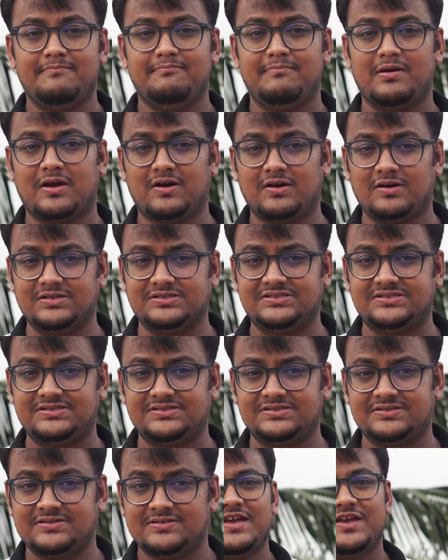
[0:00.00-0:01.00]

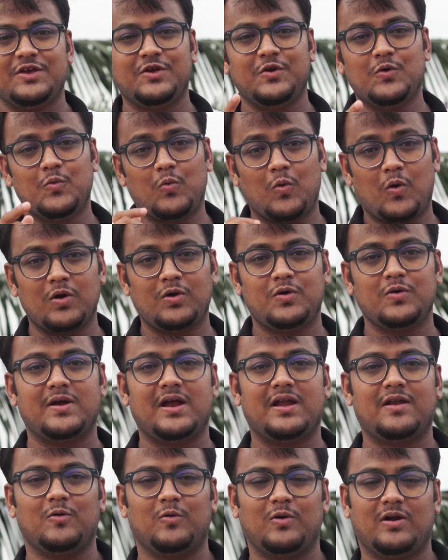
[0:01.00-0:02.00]
because you want to
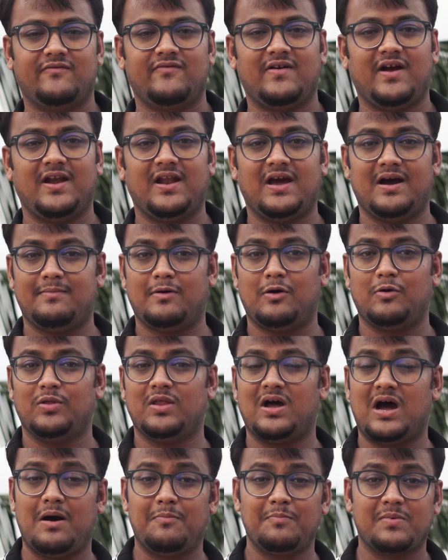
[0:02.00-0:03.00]
get notified about
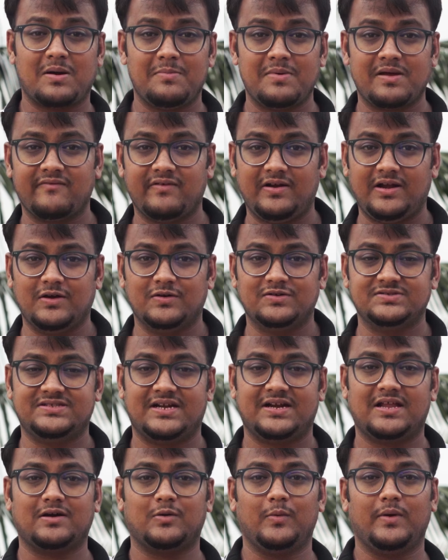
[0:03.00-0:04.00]
the upcoming videos
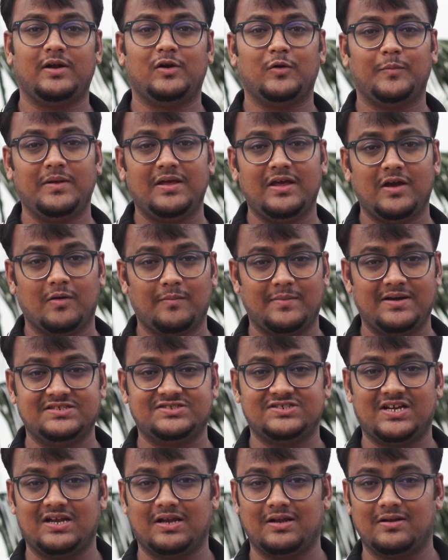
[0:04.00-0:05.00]
that are going to be on my
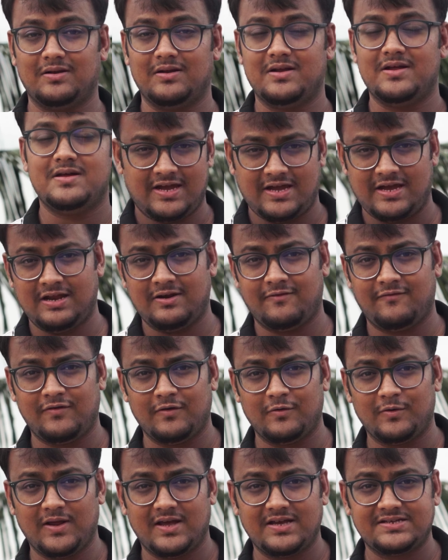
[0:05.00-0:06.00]
channel in a
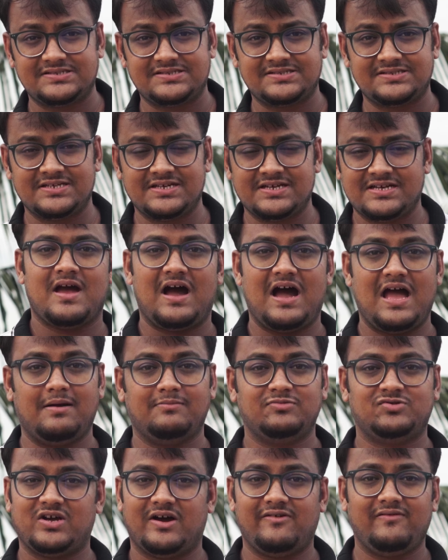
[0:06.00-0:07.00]
few days. I
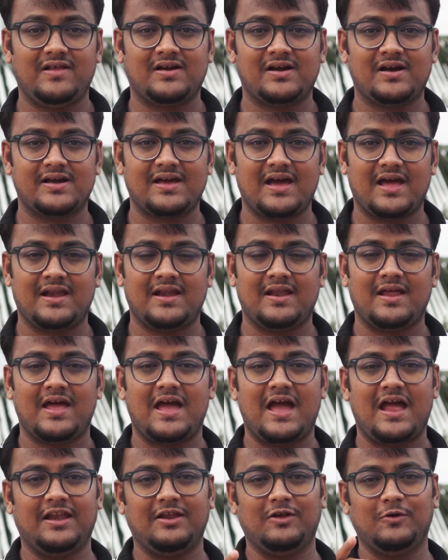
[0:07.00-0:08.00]
am traveling again,
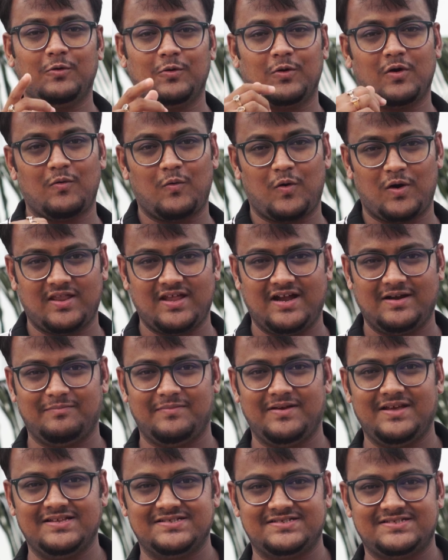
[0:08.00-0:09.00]
and you know what that
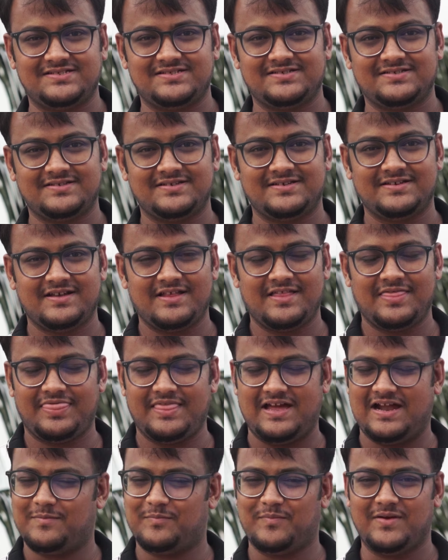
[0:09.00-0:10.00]
means.
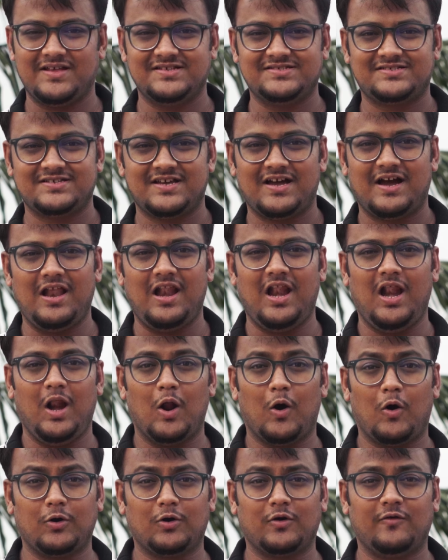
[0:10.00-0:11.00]
That means a
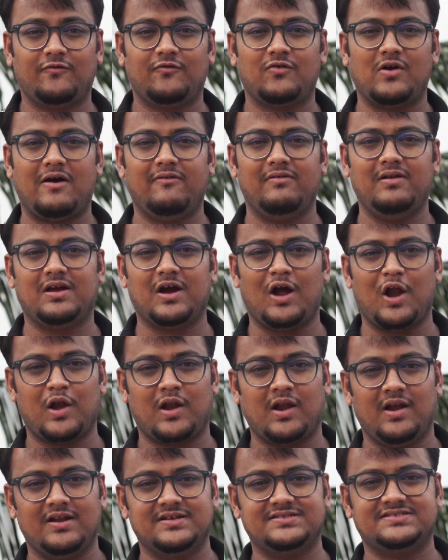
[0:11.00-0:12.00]
lot of travel
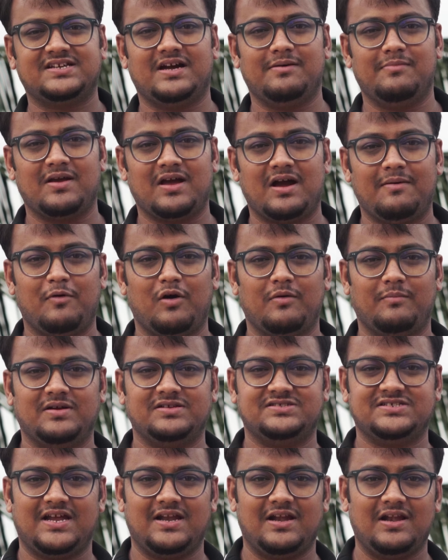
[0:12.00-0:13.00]
content is coming up on my
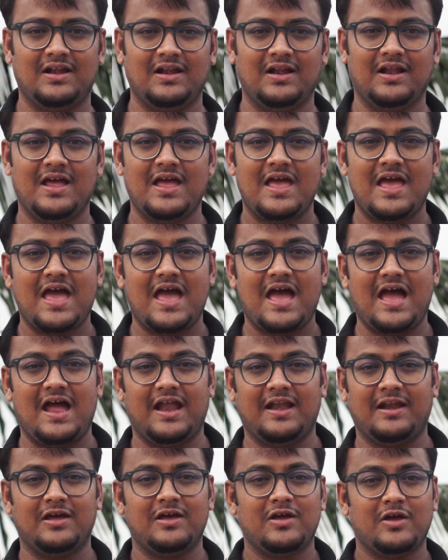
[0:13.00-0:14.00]
channel
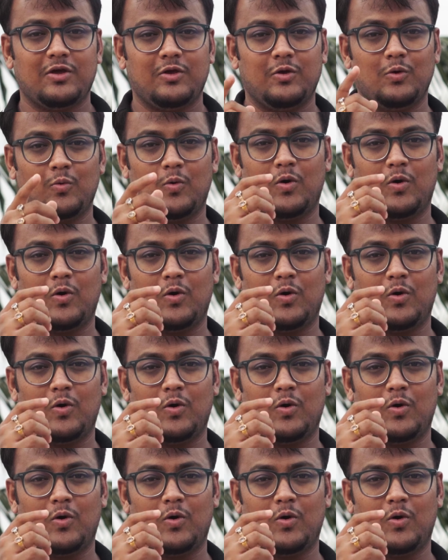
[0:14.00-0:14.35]
and you